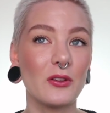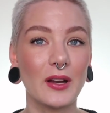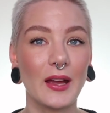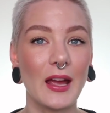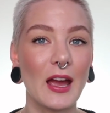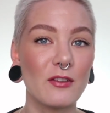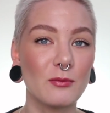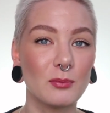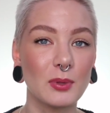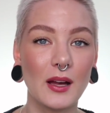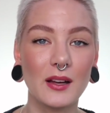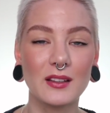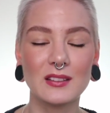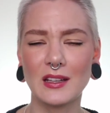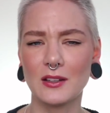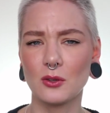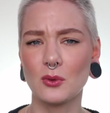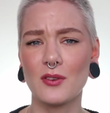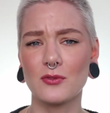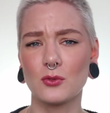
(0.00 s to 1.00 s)
that I have plugs,
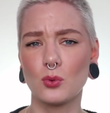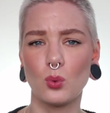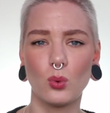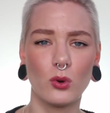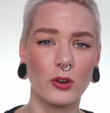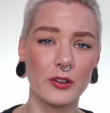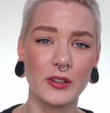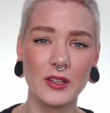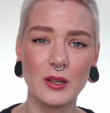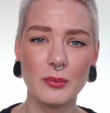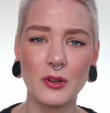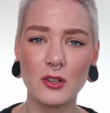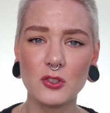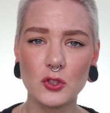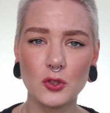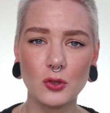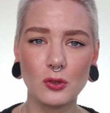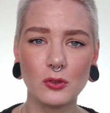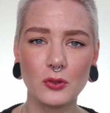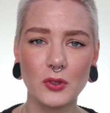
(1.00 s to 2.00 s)
I don't have to worry
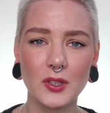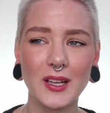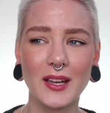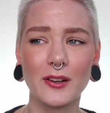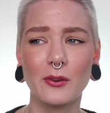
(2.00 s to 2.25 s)
about jewelry.